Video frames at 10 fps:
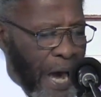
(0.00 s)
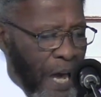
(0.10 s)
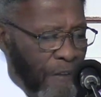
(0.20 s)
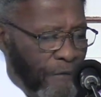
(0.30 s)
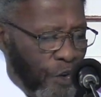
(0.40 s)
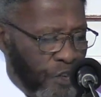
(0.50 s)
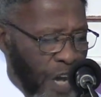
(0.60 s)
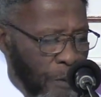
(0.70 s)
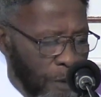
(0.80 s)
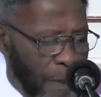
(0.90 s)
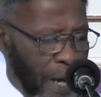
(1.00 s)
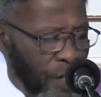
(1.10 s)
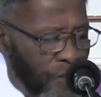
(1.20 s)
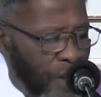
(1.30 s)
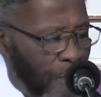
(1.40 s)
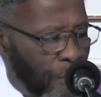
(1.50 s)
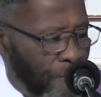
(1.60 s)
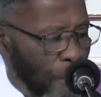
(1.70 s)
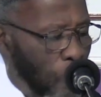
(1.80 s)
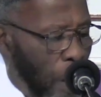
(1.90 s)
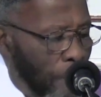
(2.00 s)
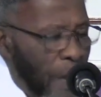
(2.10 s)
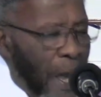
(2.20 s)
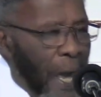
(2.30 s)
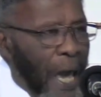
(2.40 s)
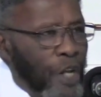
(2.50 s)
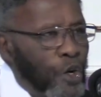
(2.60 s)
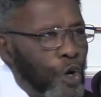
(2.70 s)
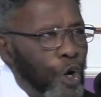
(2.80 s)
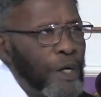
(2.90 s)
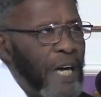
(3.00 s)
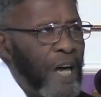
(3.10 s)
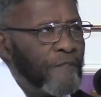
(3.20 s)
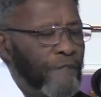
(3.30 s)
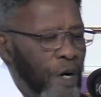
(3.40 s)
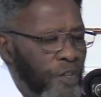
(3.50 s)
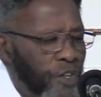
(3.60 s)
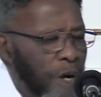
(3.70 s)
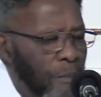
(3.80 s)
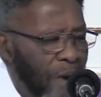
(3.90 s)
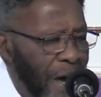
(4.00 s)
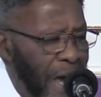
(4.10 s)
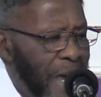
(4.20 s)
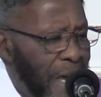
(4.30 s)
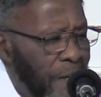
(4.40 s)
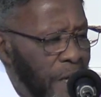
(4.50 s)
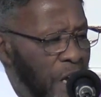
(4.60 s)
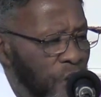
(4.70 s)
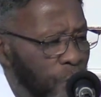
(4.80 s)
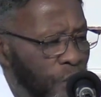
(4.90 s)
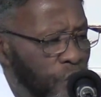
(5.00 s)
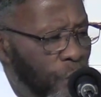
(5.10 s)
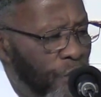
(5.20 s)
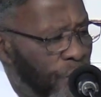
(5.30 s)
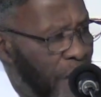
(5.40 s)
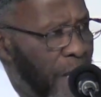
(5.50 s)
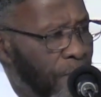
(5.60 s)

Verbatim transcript: Now, if you stay with Micah chapter 4 and you look at verse number 8, here's what you will